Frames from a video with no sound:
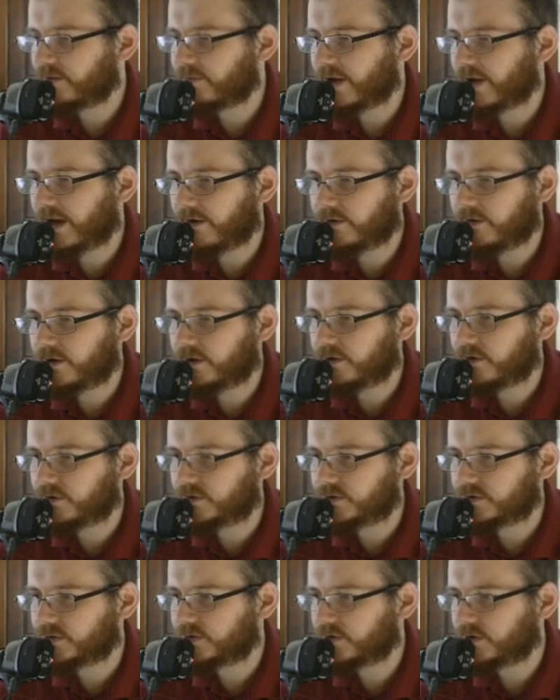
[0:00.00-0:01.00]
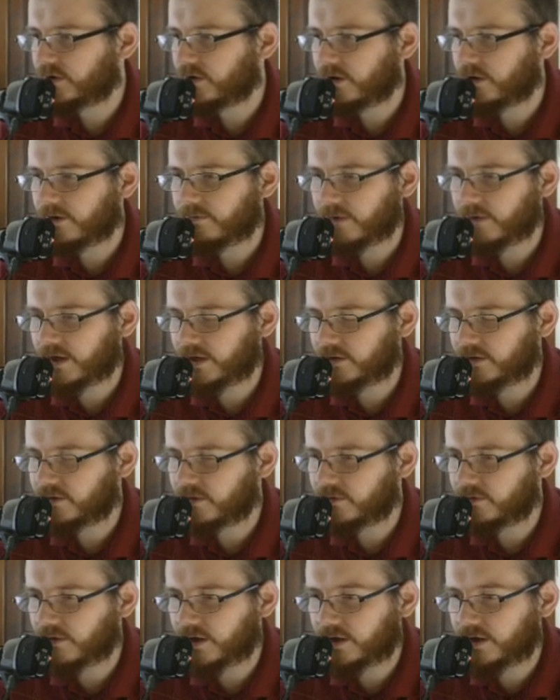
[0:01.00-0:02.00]
battery, yours will start
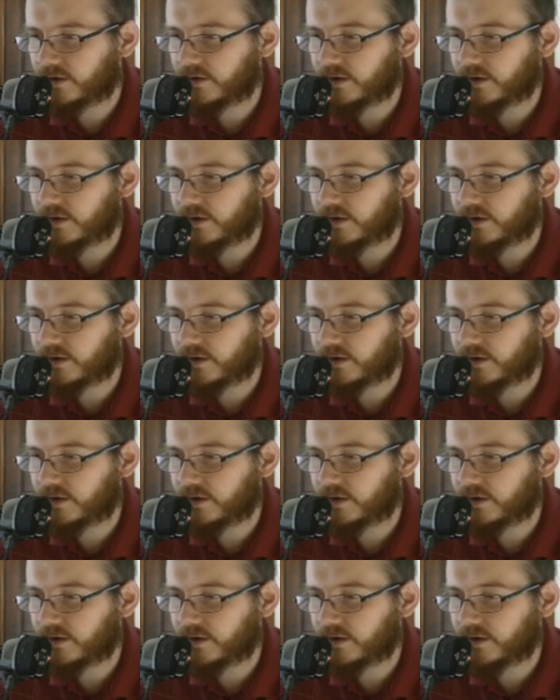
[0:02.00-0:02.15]
automatically, right?